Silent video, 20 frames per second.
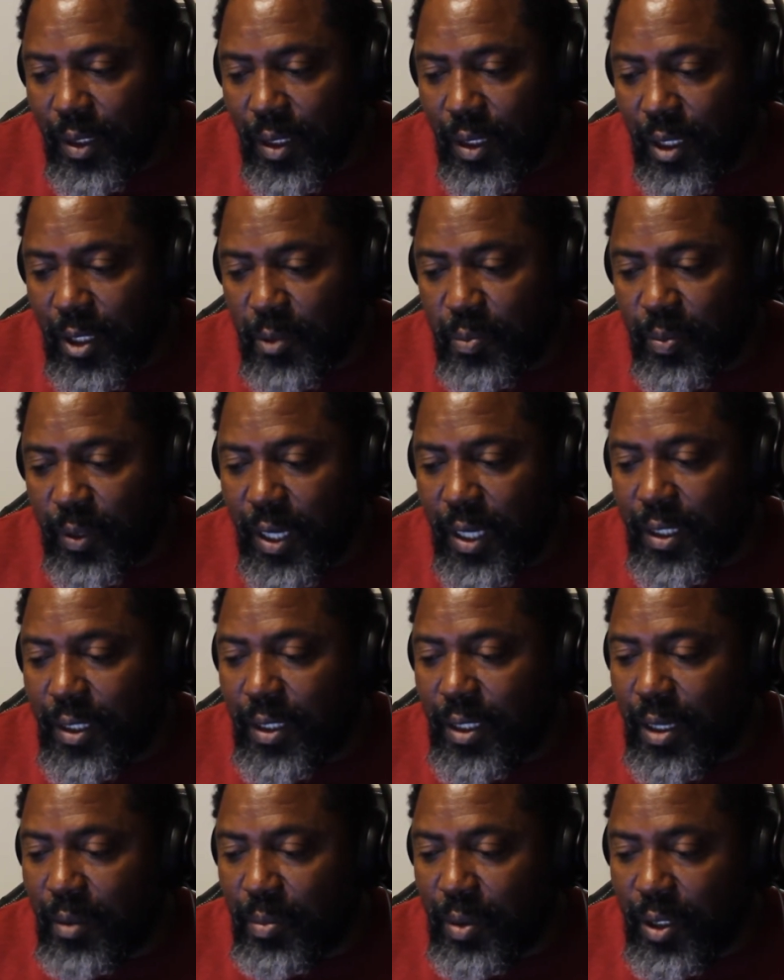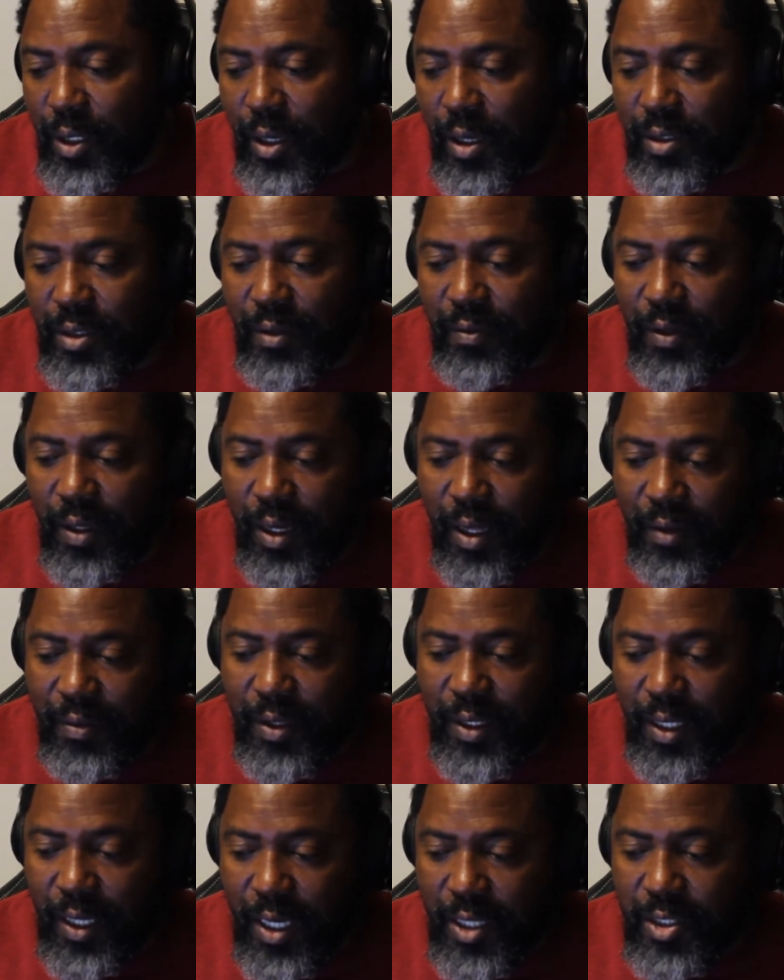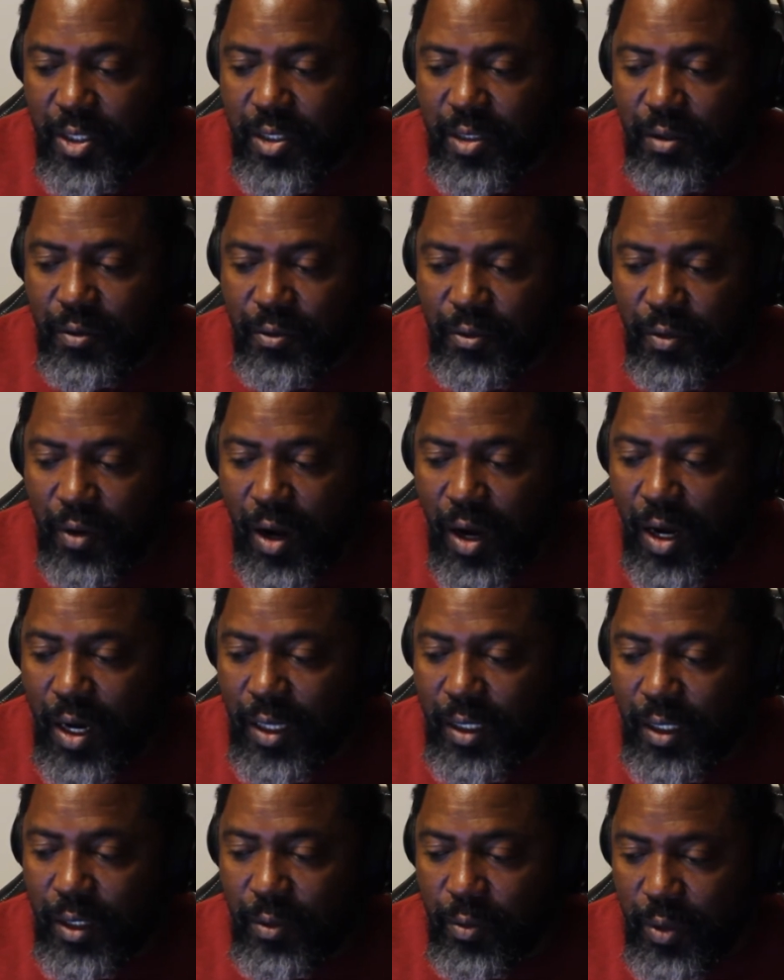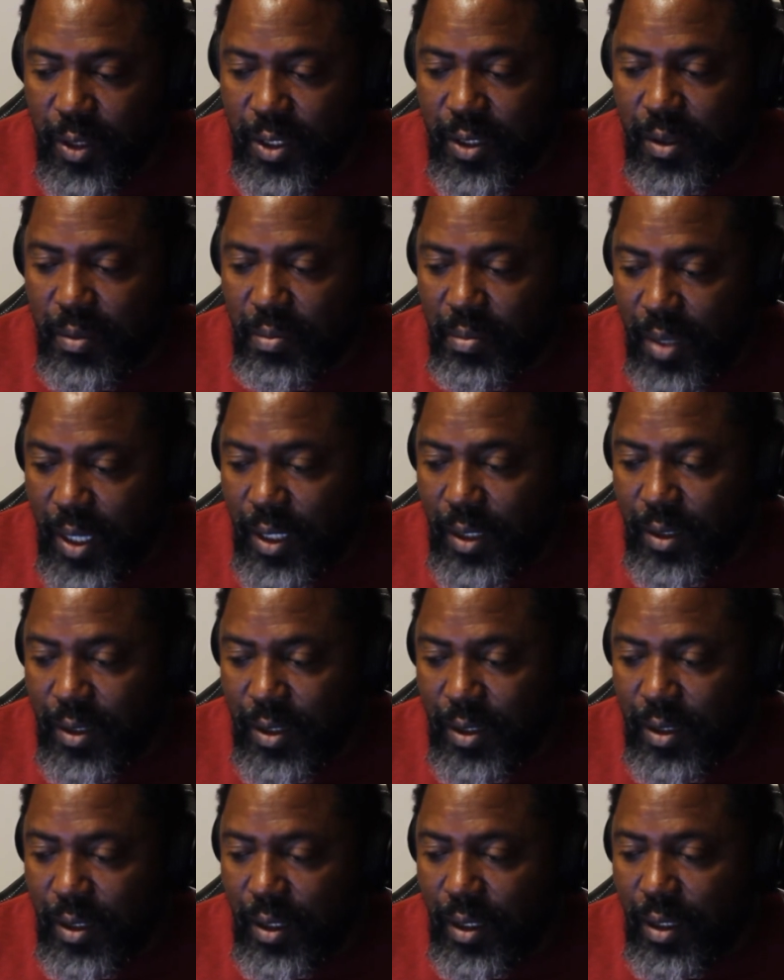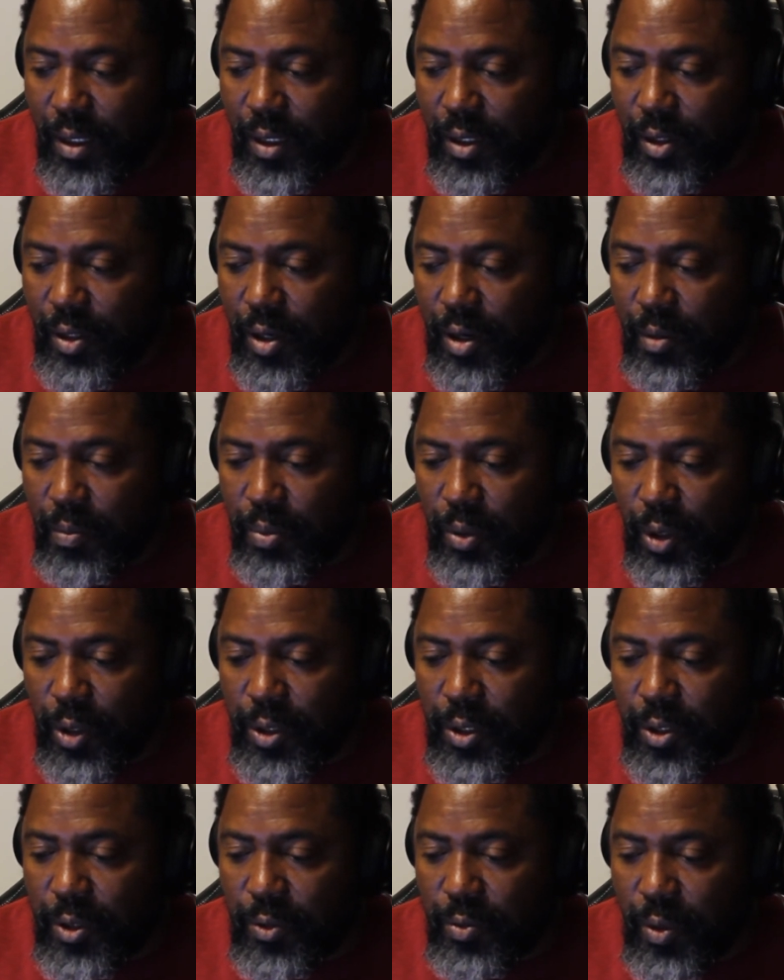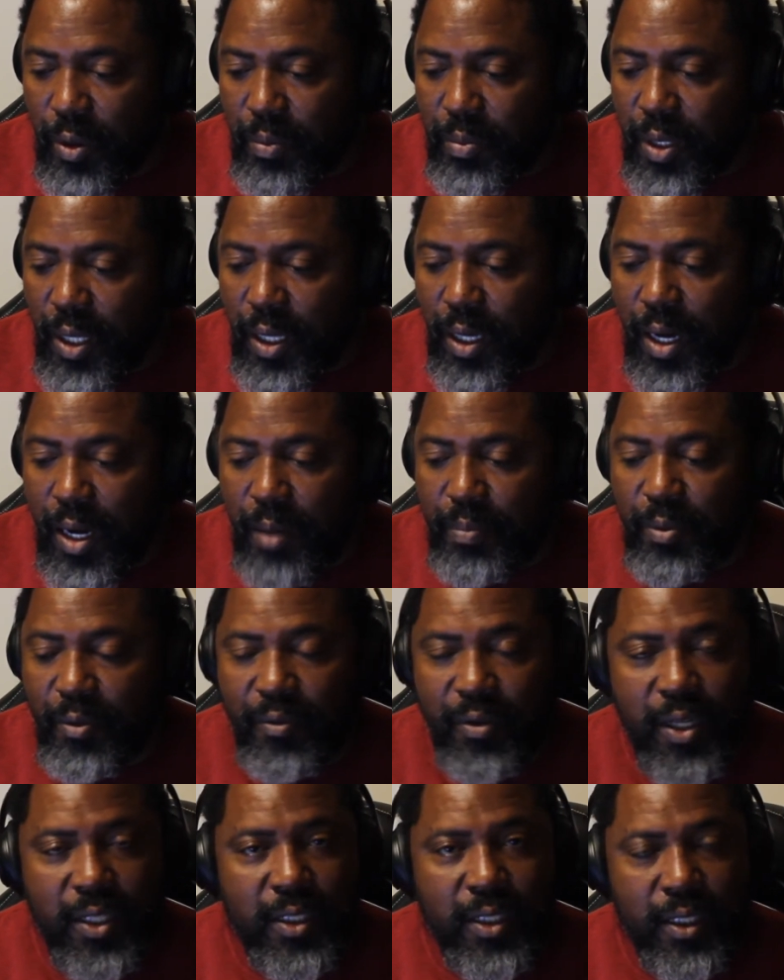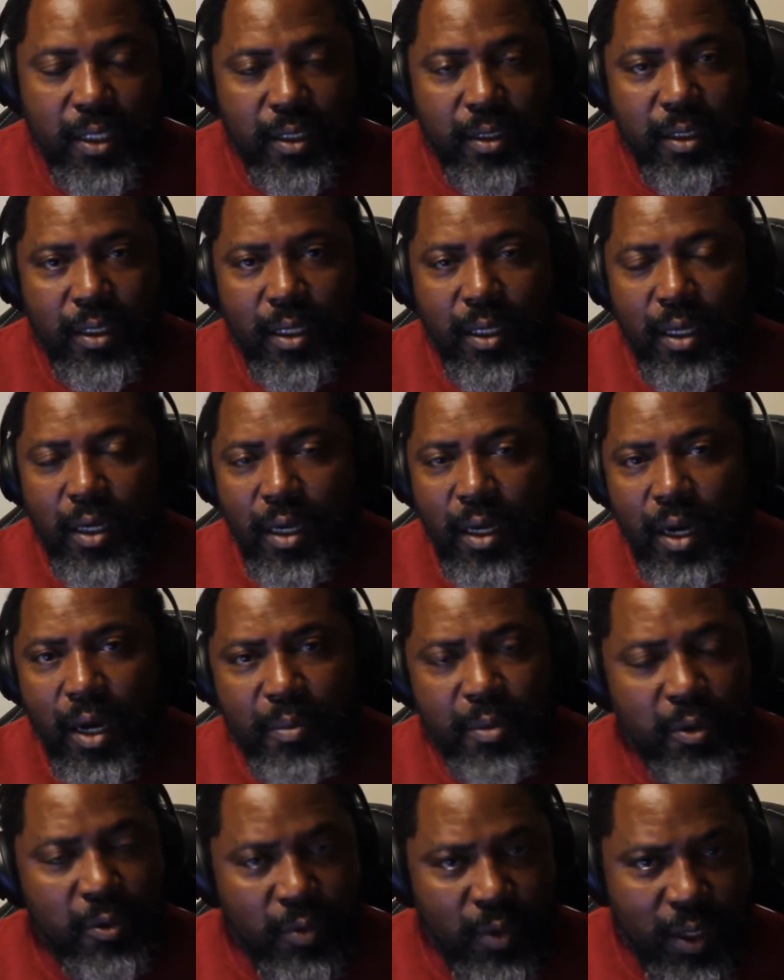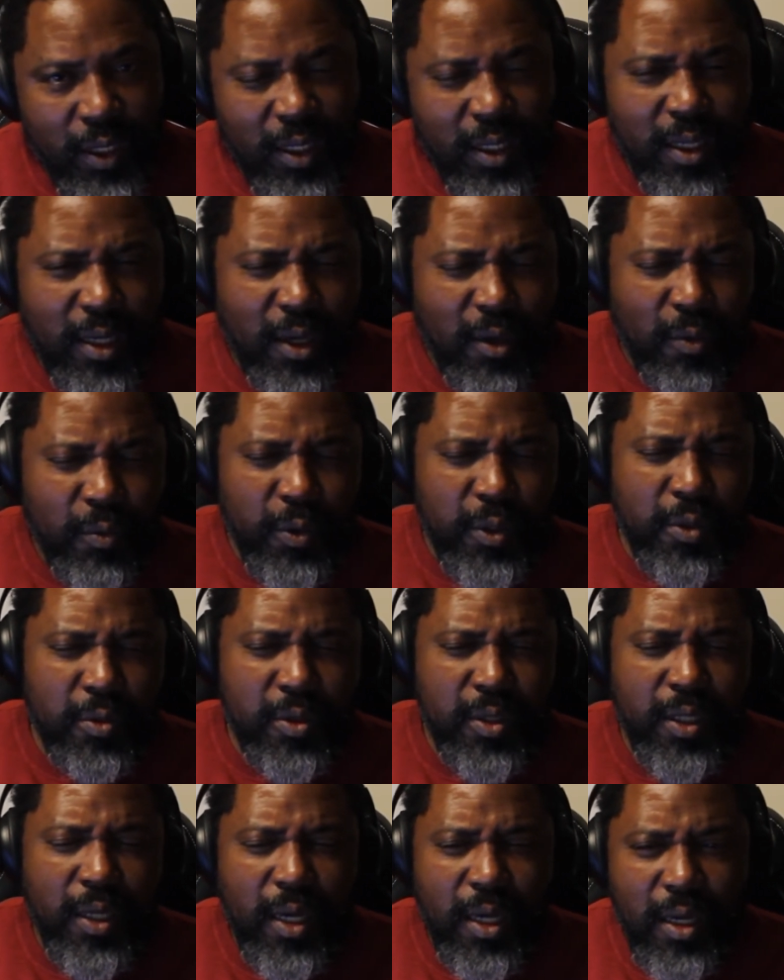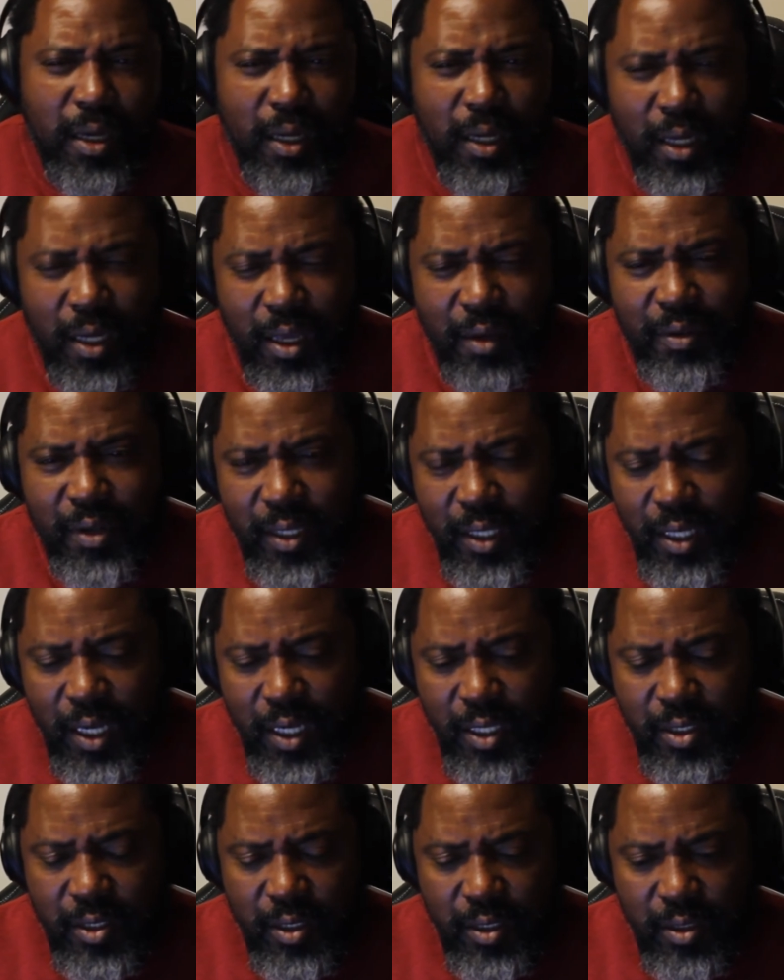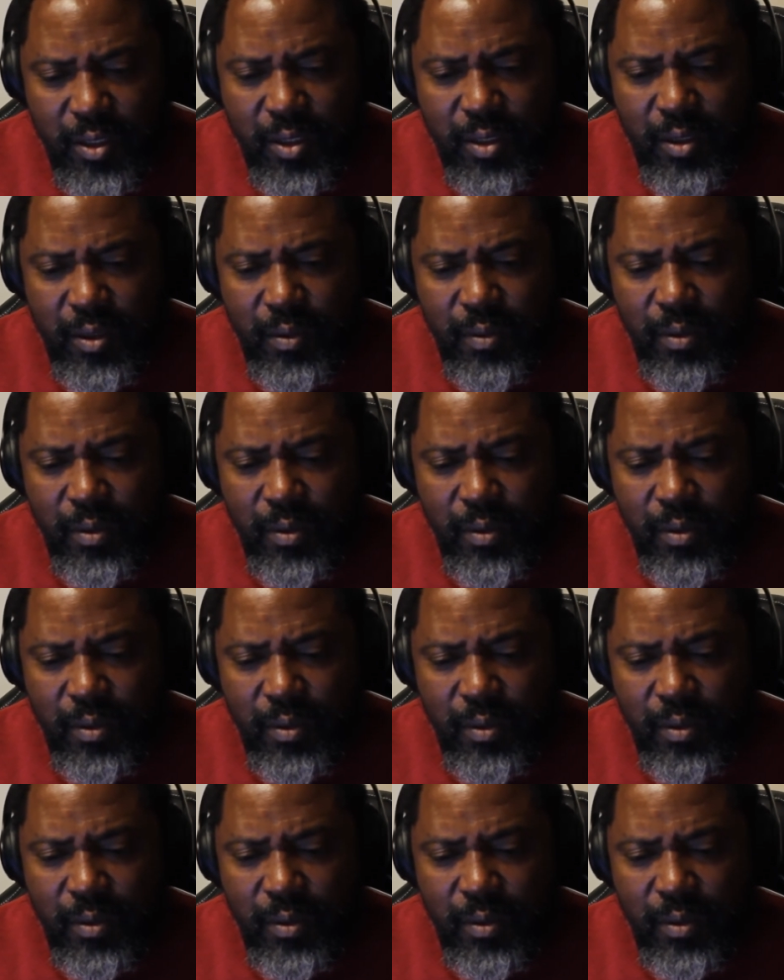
explaining that because of 11 cases of fraud in recent months, their employees were being hypervigilant. I mean, really? When you say 11 cases,